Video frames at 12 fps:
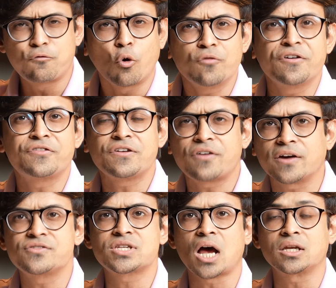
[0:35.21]

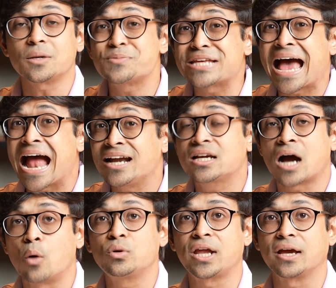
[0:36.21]
455 startups and
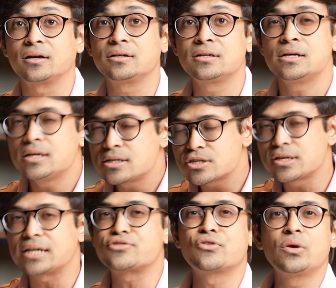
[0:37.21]
counting. So
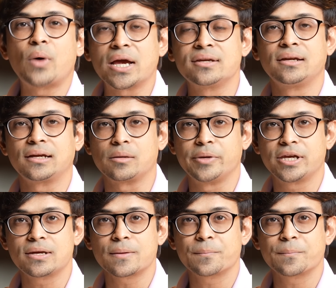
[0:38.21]
let's rewind a little bit.